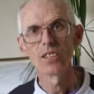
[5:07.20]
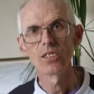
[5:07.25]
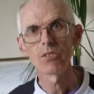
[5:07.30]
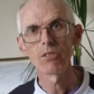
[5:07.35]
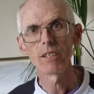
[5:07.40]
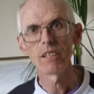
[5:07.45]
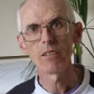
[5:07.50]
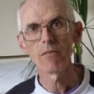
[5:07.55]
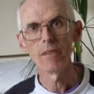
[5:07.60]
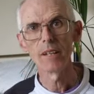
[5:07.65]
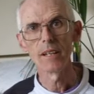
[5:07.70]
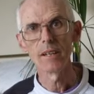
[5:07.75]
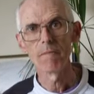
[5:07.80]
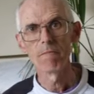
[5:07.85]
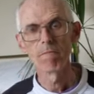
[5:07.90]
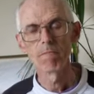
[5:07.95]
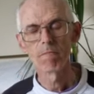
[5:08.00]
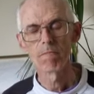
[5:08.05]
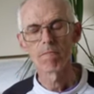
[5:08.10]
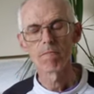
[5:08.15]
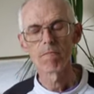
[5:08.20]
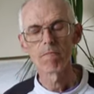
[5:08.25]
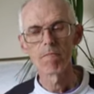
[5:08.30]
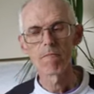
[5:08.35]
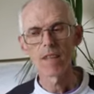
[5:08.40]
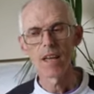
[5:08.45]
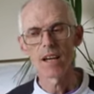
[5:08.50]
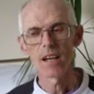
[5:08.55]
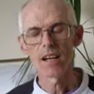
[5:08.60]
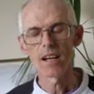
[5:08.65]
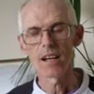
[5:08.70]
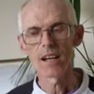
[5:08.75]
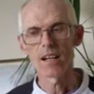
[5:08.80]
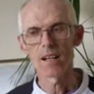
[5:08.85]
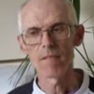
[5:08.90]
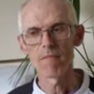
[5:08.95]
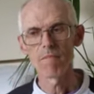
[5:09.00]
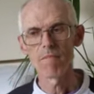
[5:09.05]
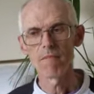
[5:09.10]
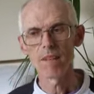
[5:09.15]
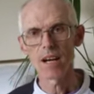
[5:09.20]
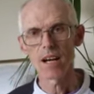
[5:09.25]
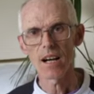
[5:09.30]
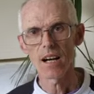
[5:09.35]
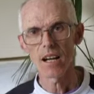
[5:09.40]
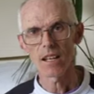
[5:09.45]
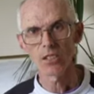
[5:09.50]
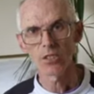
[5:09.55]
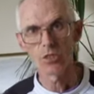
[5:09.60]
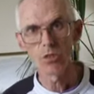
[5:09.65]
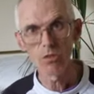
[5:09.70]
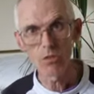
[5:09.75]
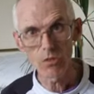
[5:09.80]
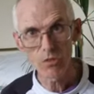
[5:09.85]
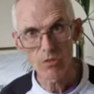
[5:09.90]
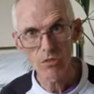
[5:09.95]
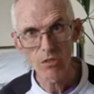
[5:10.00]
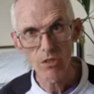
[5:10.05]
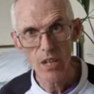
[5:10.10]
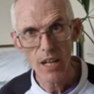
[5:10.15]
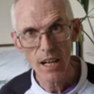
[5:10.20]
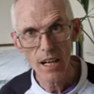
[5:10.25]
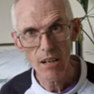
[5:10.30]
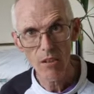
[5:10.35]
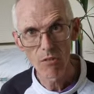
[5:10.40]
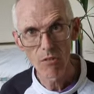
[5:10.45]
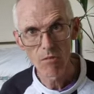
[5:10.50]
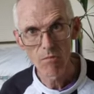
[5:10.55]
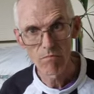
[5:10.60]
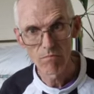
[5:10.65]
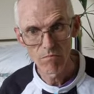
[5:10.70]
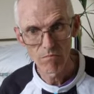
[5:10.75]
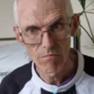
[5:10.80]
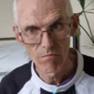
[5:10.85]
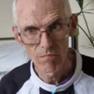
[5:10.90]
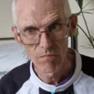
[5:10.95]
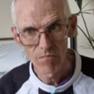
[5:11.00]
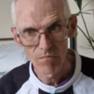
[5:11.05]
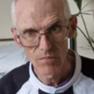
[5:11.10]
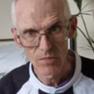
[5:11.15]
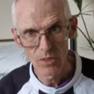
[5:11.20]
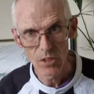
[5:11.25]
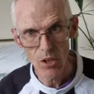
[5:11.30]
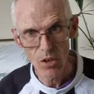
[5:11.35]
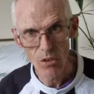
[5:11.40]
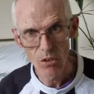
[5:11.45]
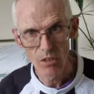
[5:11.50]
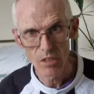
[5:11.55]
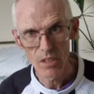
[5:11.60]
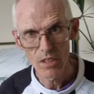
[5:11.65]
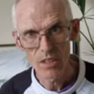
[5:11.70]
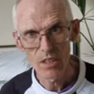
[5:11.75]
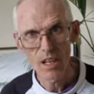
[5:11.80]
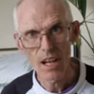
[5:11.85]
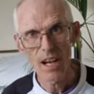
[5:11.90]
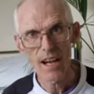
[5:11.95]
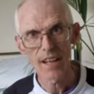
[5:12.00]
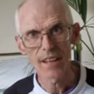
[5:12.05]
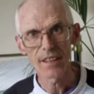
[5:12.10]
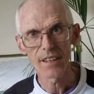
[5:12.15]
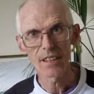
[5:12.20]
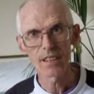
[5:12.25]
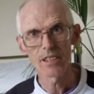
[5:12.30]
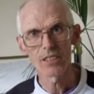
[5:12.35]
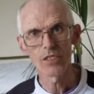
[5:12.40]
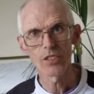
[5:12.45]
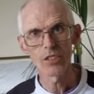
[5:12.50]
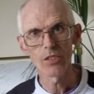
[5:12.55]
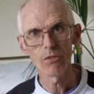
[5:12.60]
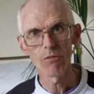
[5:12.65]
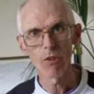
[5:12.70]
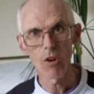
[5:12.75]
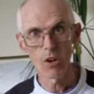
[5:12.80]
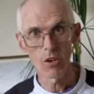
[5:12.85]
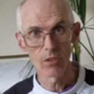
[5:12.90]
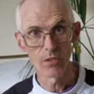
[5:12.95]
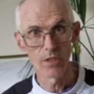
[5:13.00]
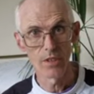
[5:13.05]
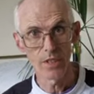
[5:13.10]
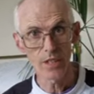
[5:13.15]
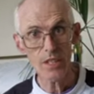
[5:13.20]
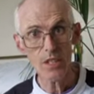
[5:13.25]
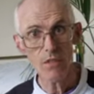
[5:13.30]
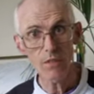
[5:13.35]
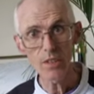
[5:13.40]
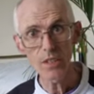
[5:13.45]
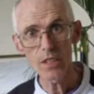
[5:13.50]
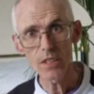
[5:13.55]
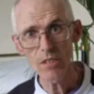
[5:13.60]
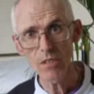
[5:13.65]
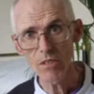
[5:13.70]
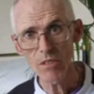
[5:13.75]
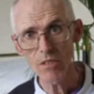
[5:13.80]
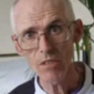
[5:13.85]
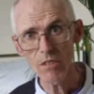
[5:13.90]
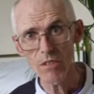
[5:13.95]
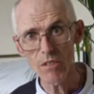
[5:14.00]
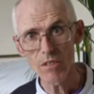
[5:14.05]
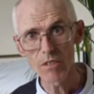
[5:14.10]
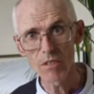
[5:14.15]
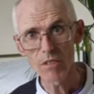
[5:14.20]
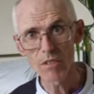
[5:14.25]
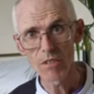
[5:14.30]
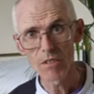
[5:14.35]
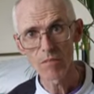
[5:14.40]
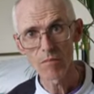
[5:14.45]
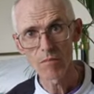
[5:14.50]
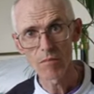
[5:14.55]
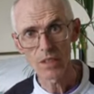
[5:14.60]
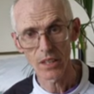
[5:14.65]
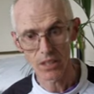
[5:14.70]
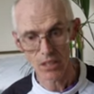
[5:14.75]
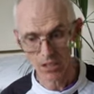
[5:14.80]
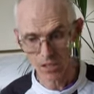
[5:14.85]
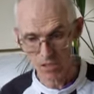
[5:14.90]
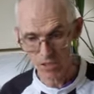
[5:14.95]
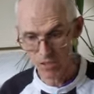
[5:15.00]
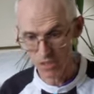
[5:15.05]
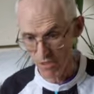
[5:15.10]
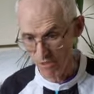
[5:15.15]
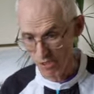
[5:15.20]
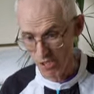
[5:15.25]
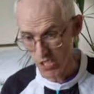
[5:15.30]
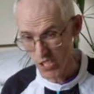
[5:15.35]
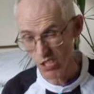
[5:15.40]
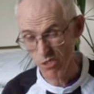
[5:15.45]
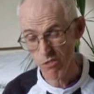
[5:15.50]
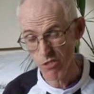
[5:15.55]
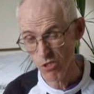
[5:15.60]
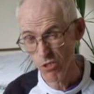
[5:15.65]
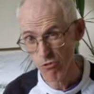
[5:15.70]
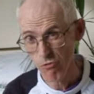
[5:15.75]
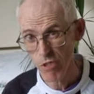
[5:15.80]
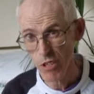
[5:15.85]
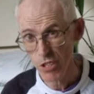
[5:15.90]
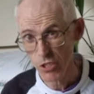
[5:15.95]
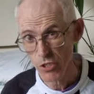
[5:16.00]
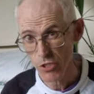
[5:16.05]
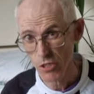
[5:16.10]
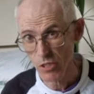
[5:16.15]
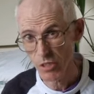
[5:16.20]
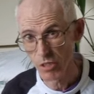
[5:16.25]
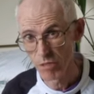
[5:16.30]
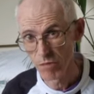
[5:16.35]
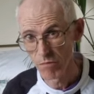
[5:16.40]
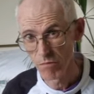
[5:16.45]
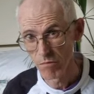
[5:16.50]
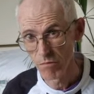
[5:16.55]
So anyway, I don't know how long I can do on this video because there is a restriction.